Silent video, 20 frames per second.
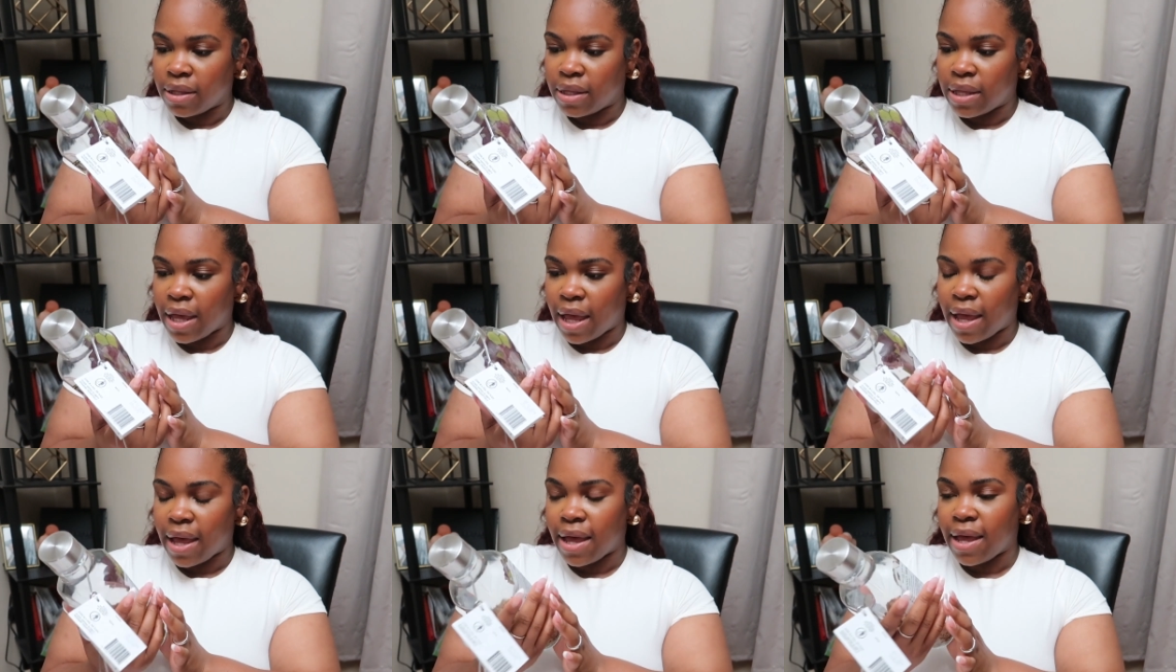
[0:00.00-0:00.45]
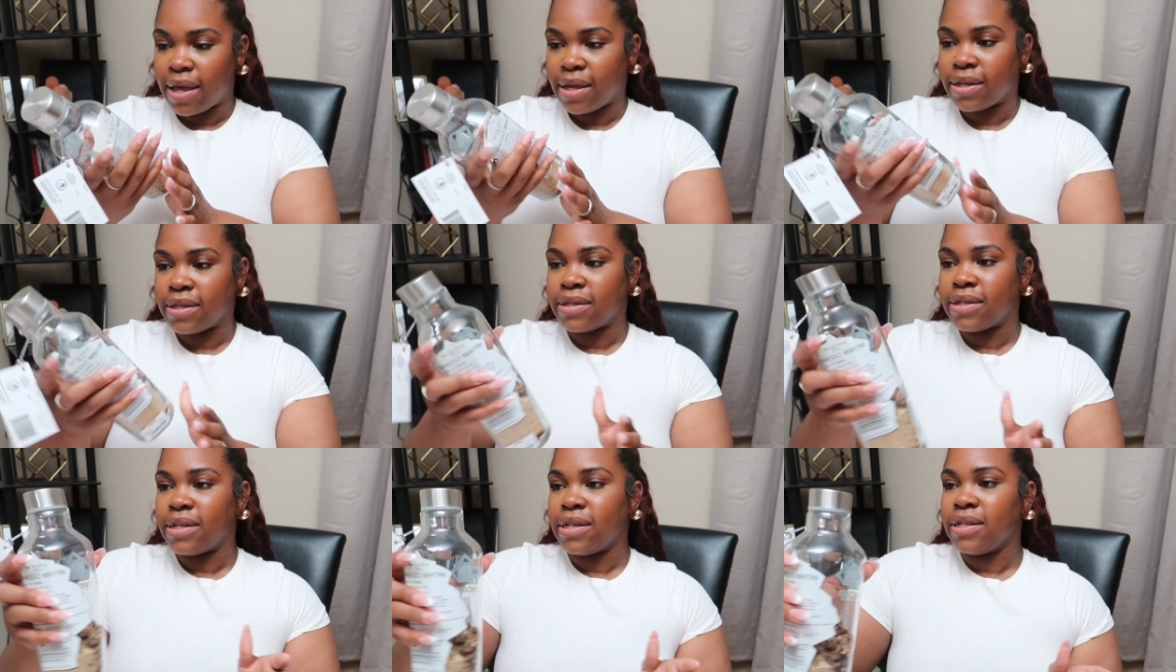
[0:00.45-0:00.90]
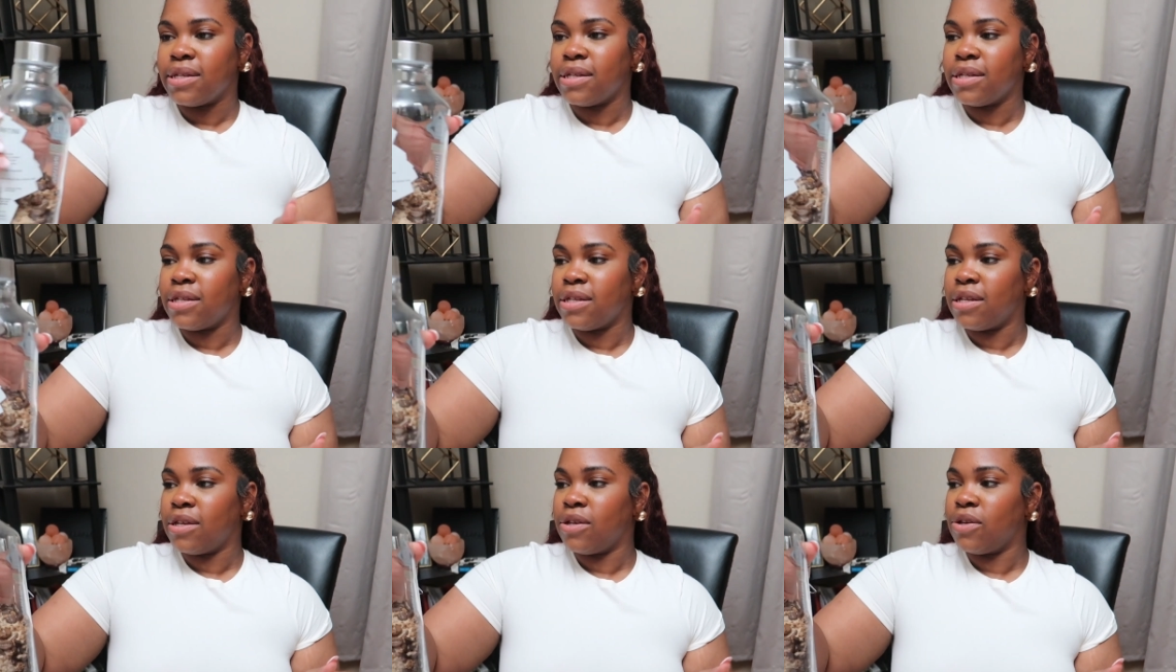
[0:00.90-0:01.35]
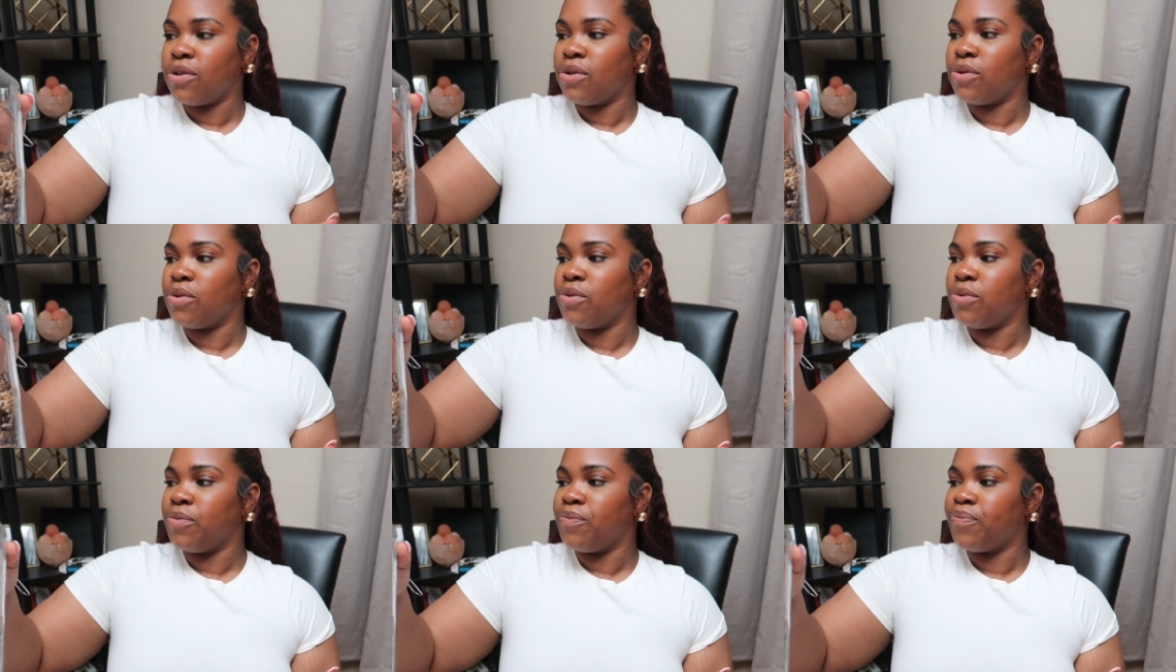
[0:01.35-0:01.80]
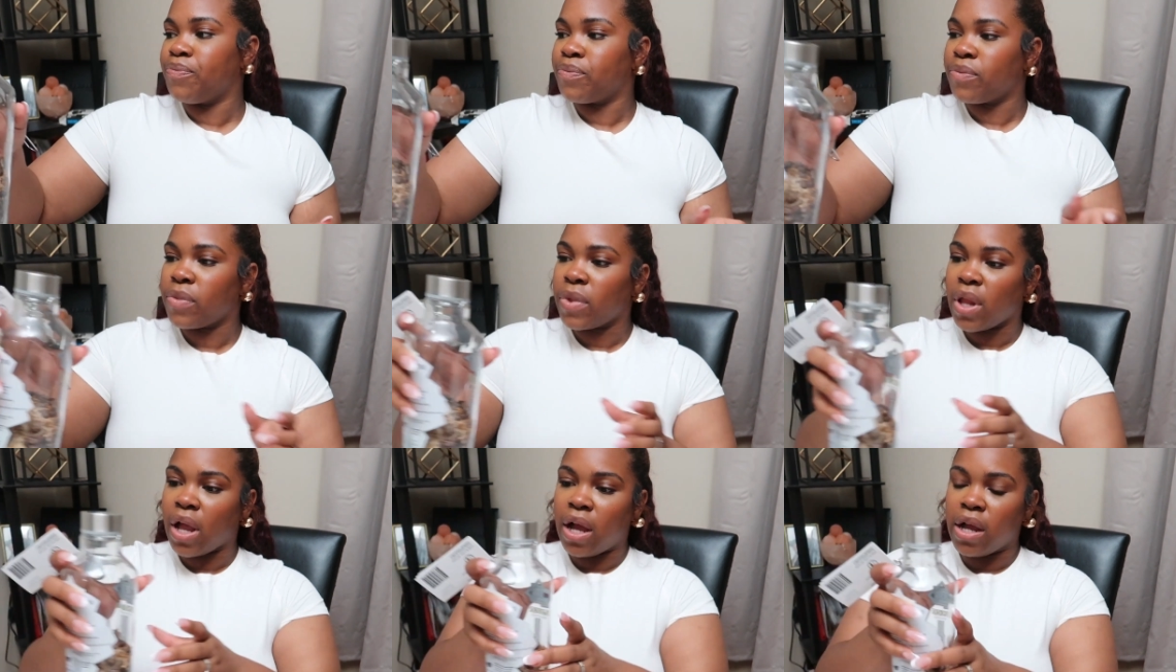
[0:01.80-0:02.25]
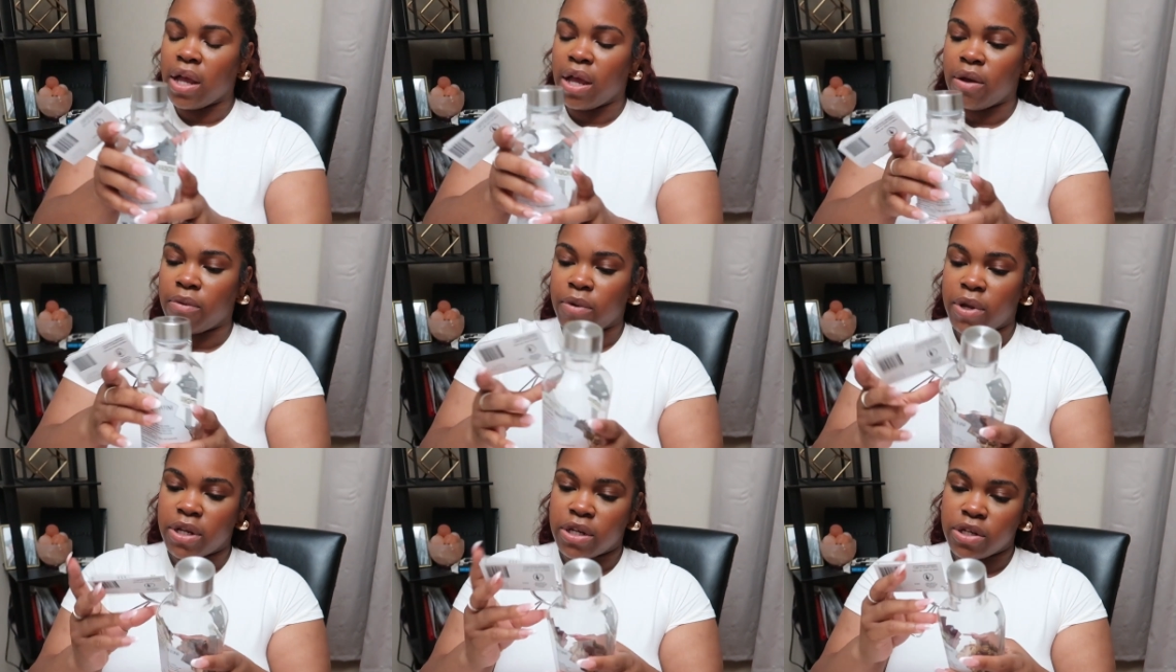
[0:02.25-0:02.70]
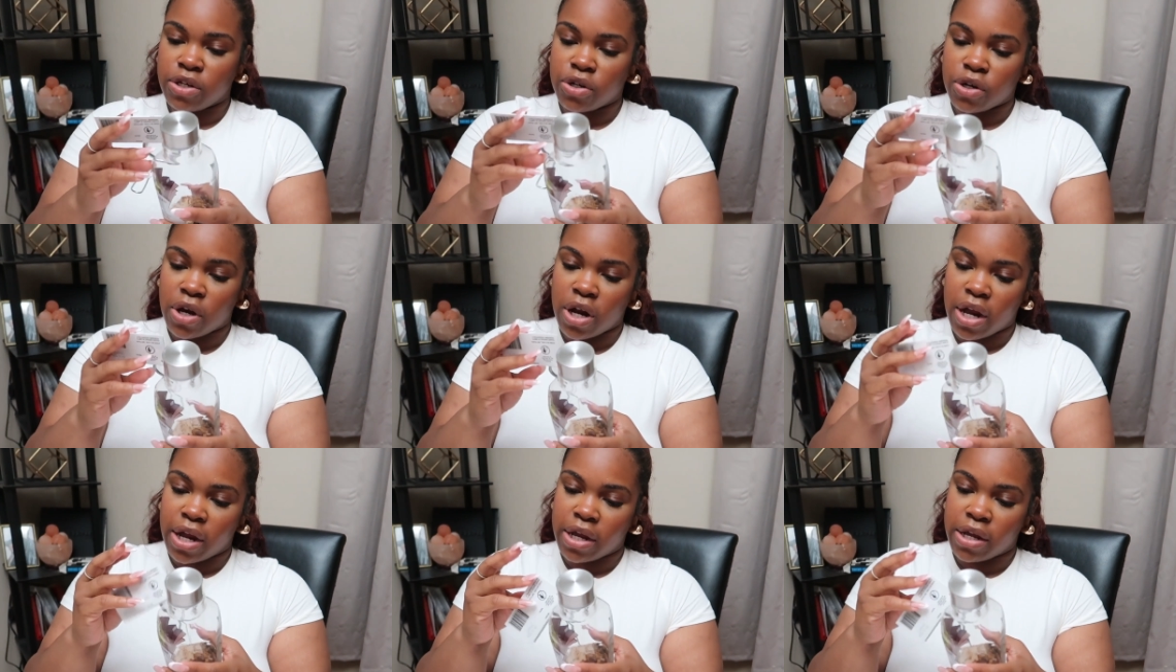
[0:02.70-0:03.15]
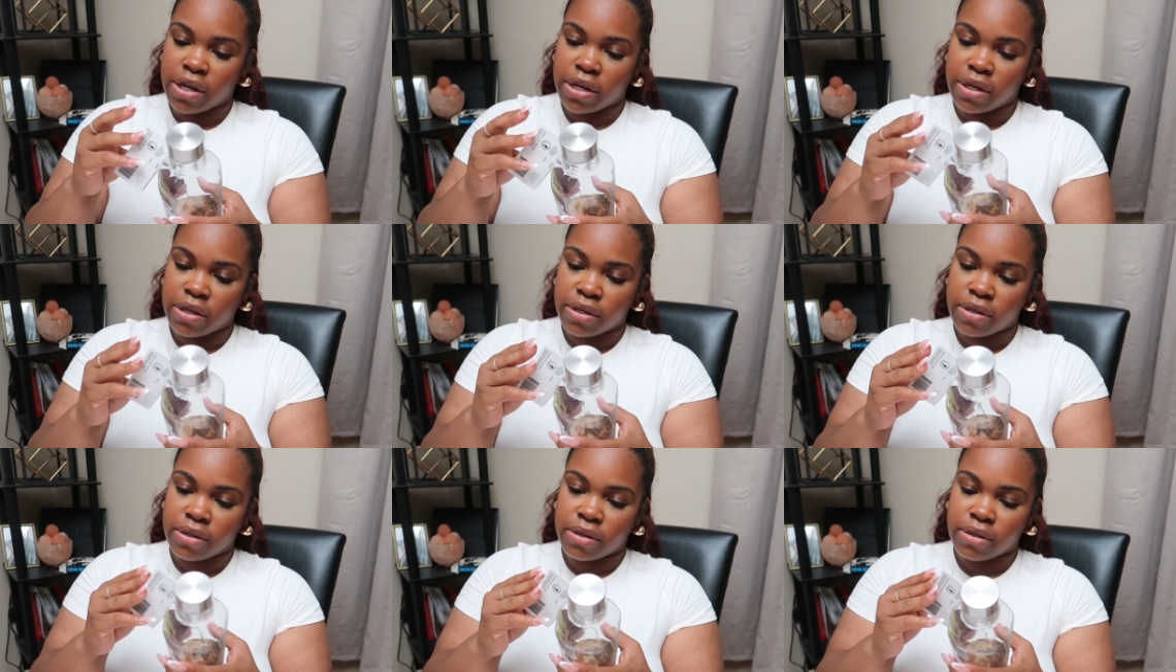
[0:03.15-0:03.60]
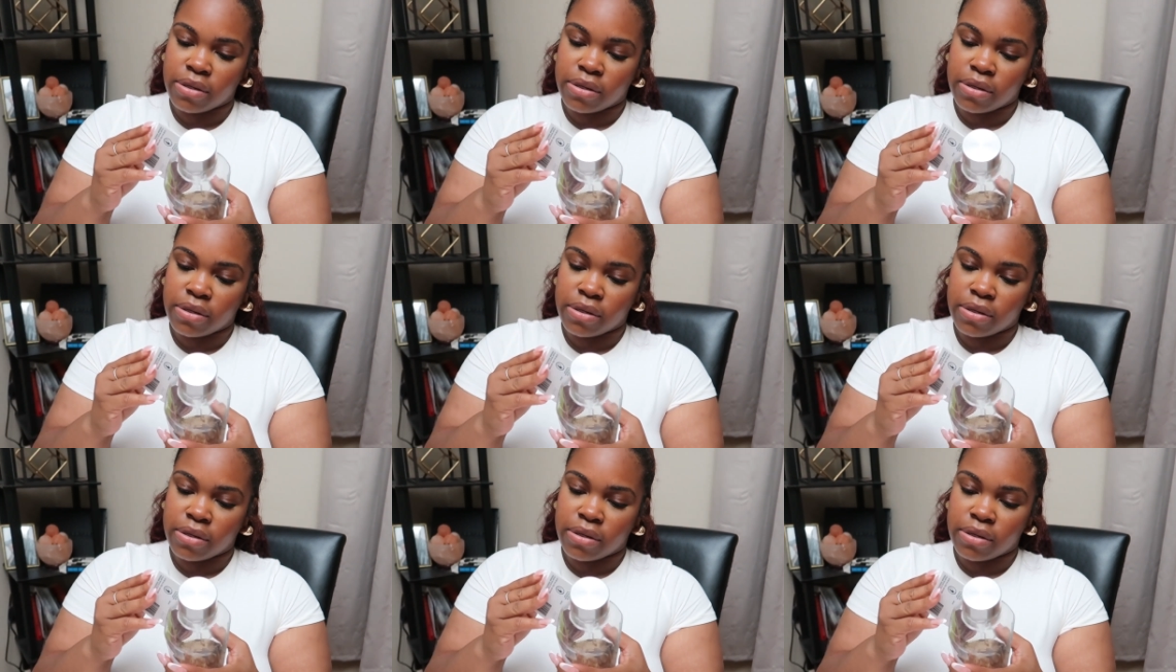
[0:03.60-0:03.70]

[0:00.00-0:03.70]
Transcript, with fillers: Yes, this is cute. I can't wait to try it.